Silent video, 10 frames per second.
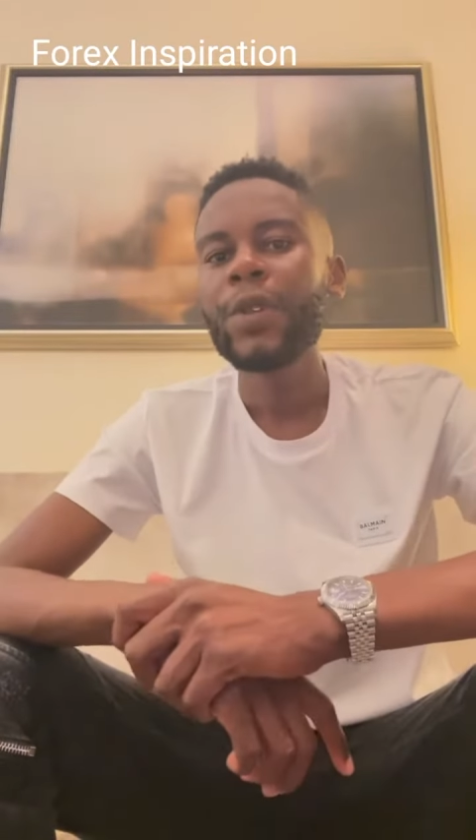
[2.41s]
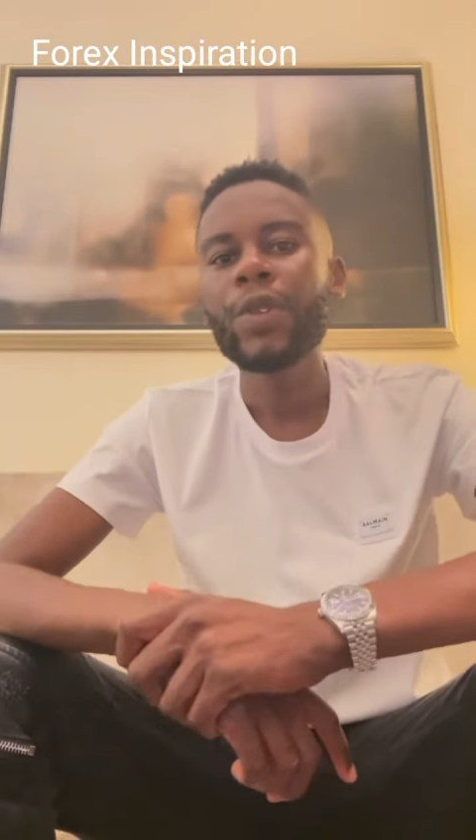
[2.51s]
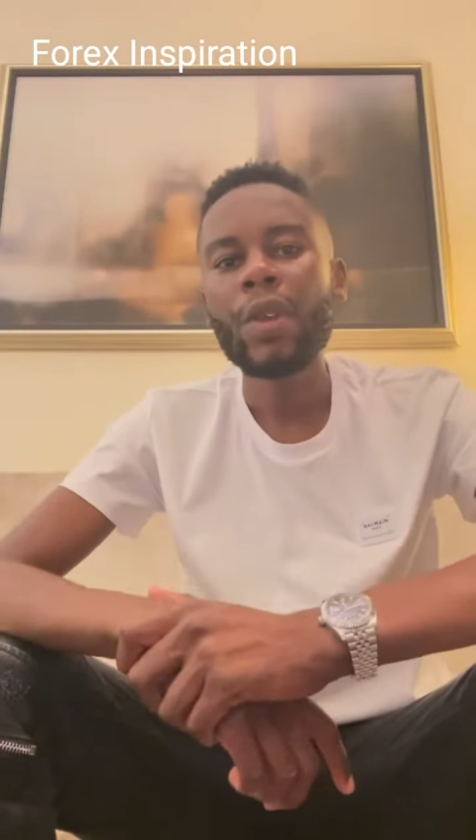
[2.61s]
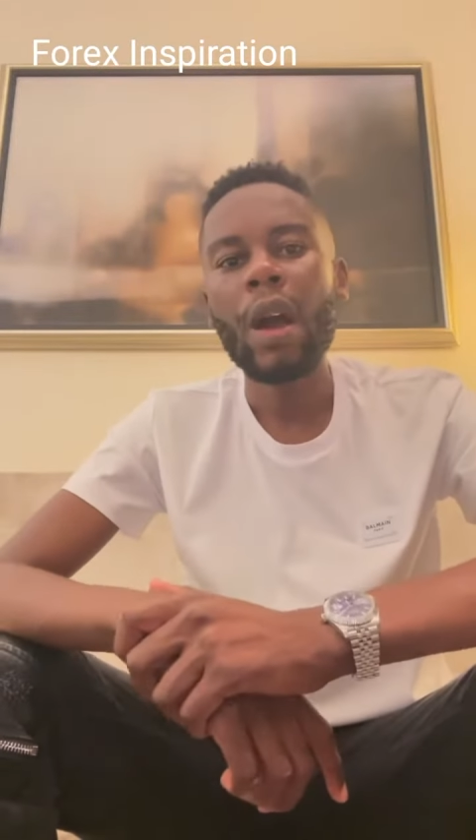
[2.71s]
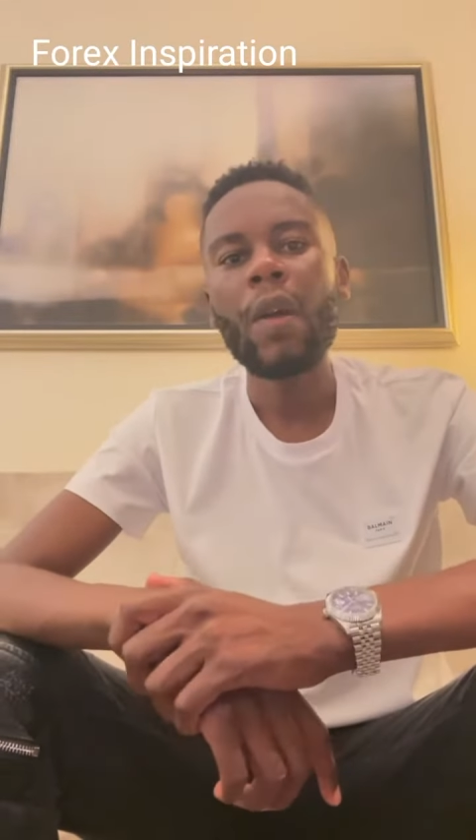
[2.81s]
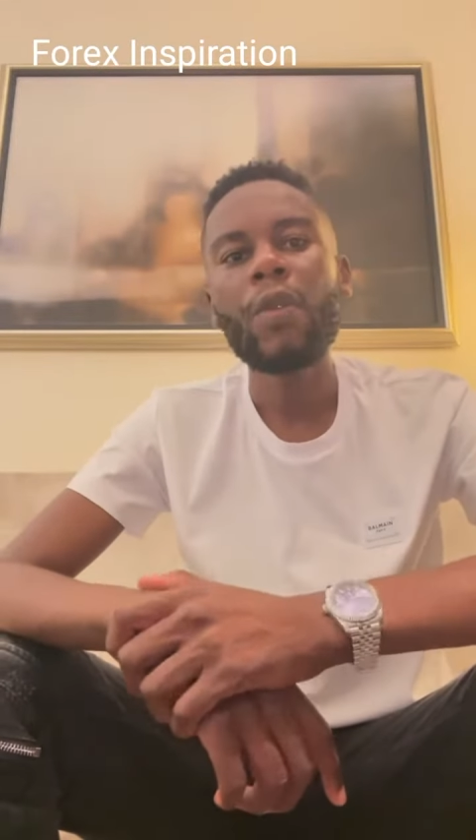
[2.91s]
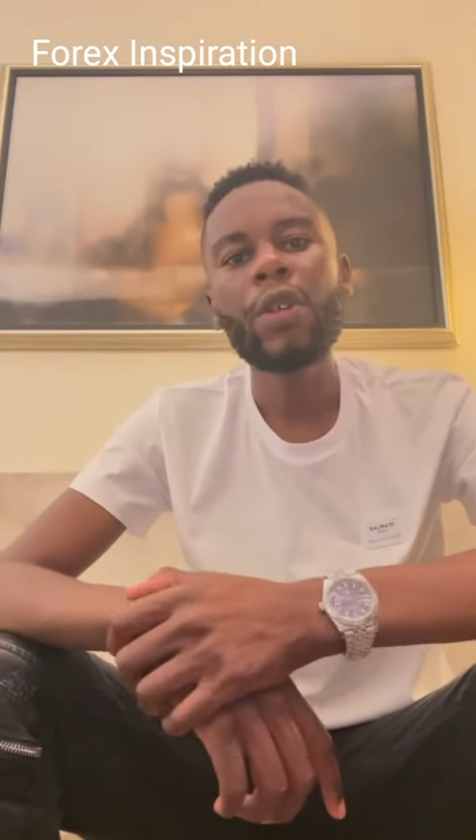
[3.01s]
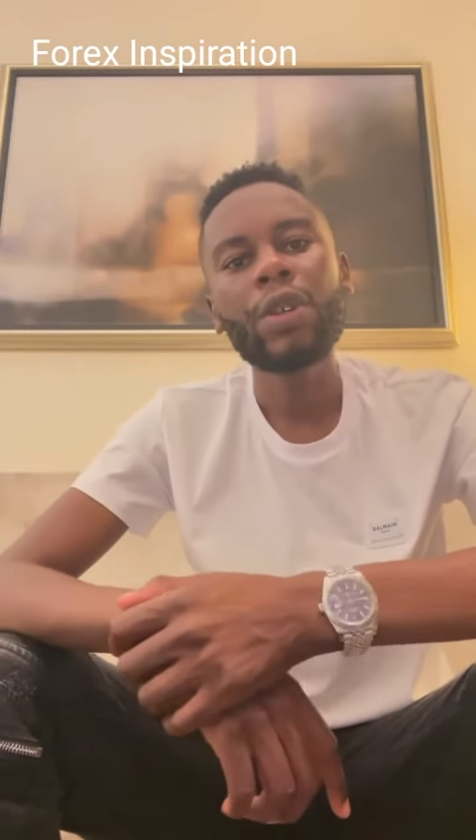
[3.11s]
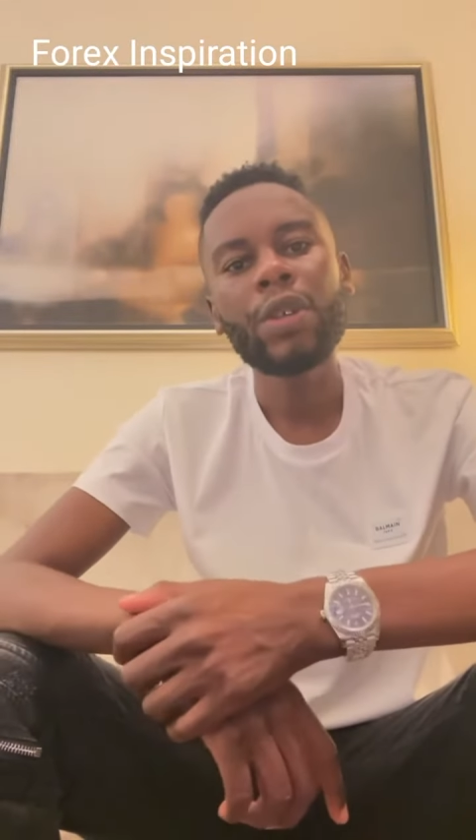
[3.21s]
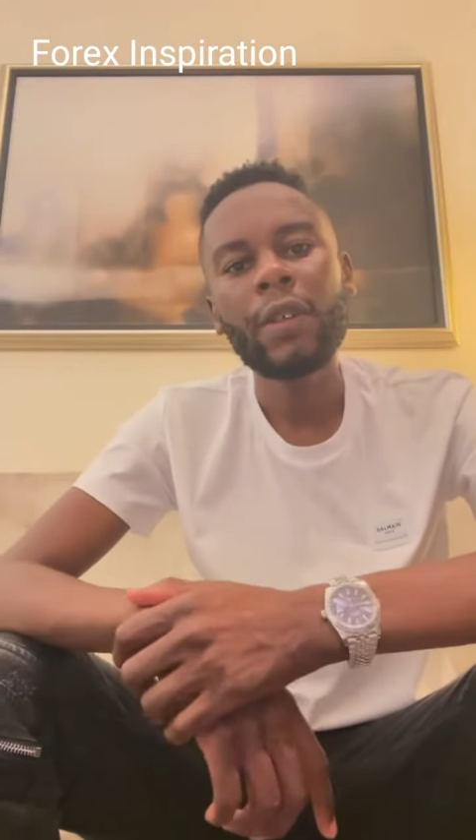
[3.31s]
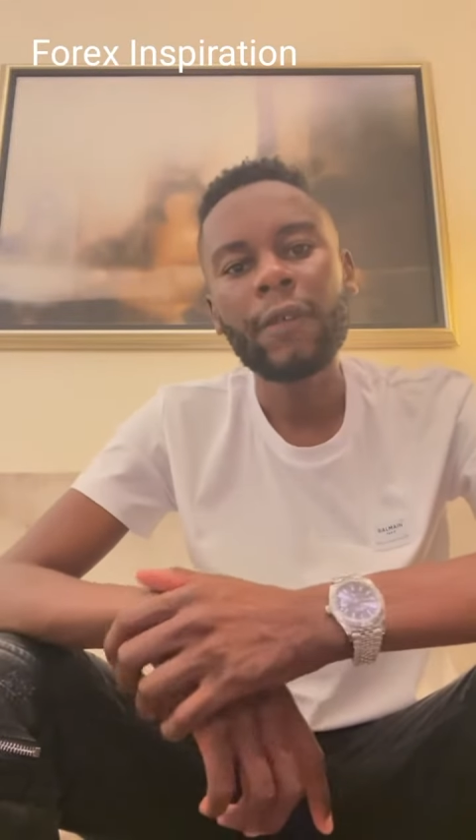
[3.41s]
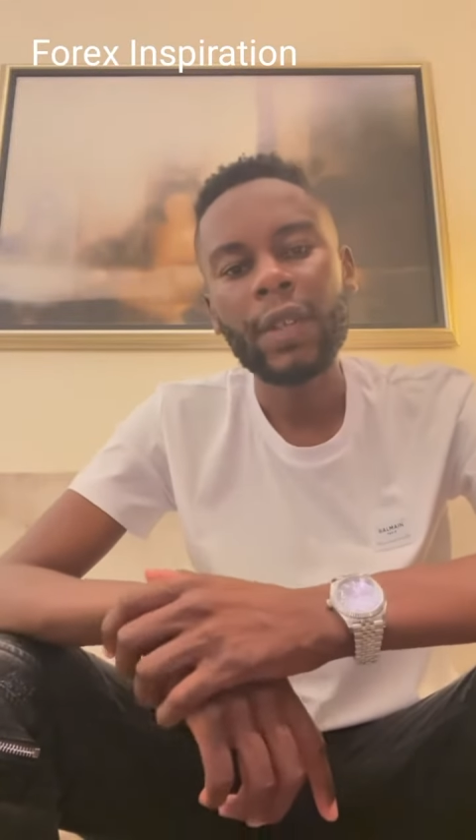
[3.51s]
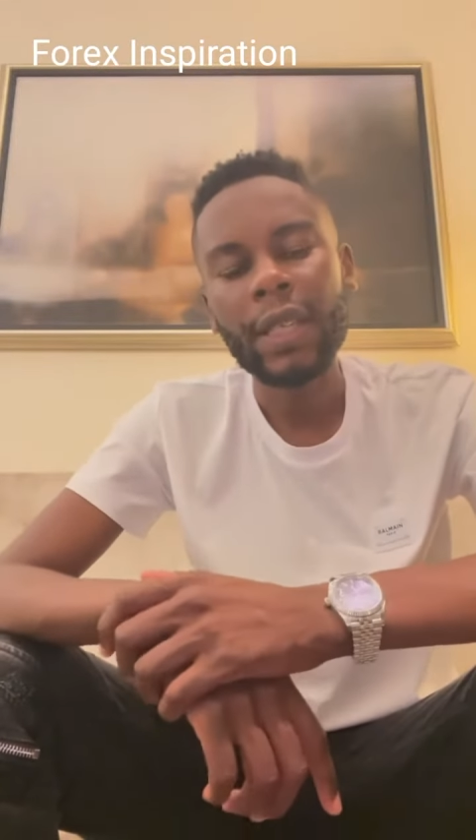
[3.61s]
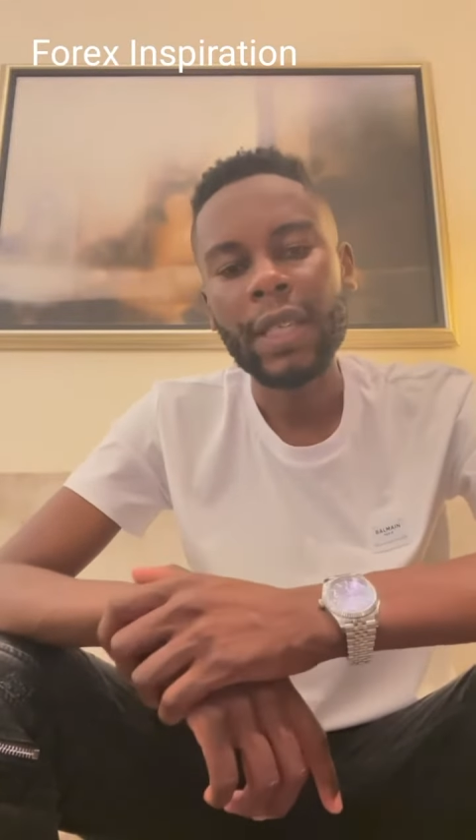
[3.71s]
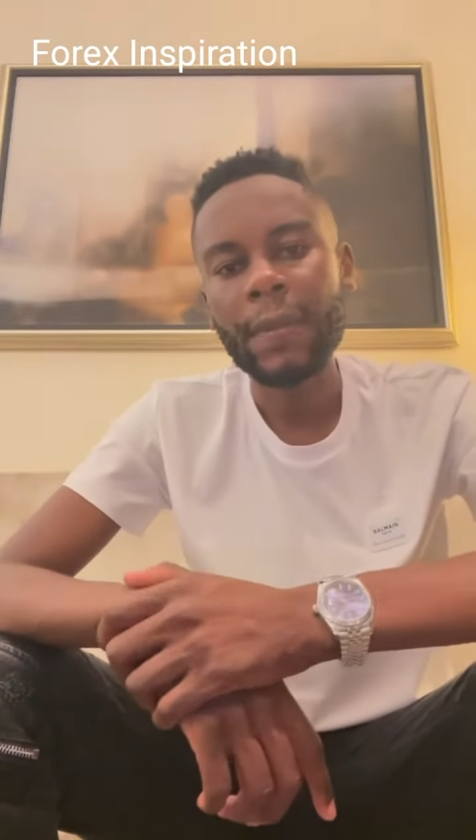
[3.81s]
so now i'm going to give you
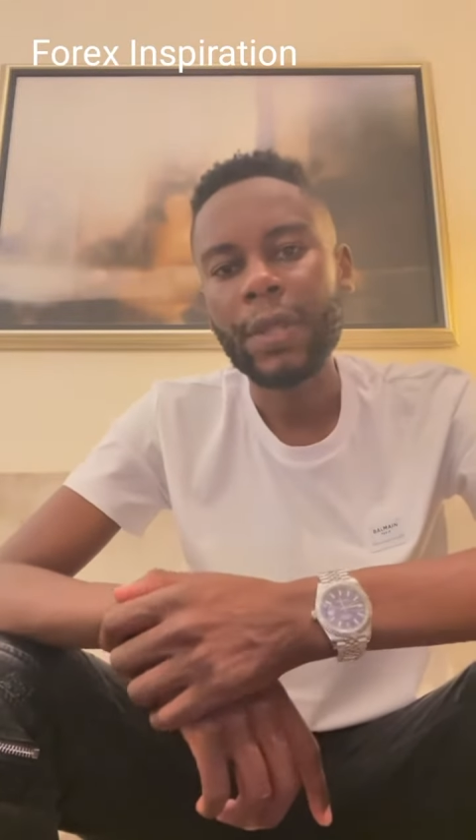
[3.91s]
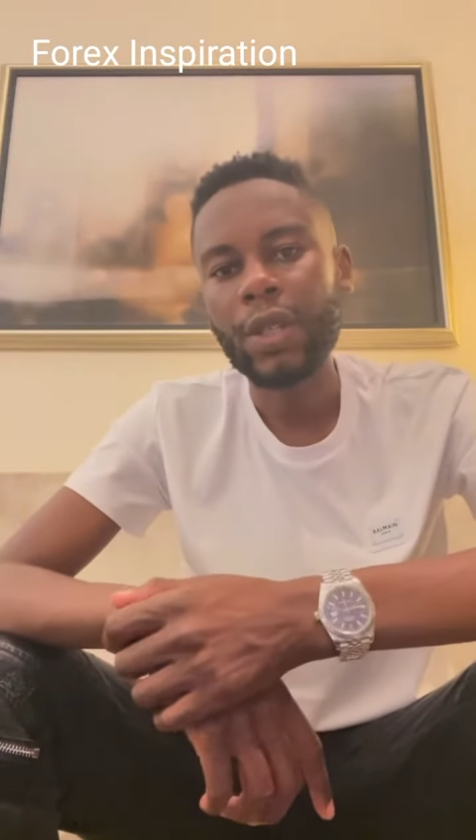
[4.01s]
the steps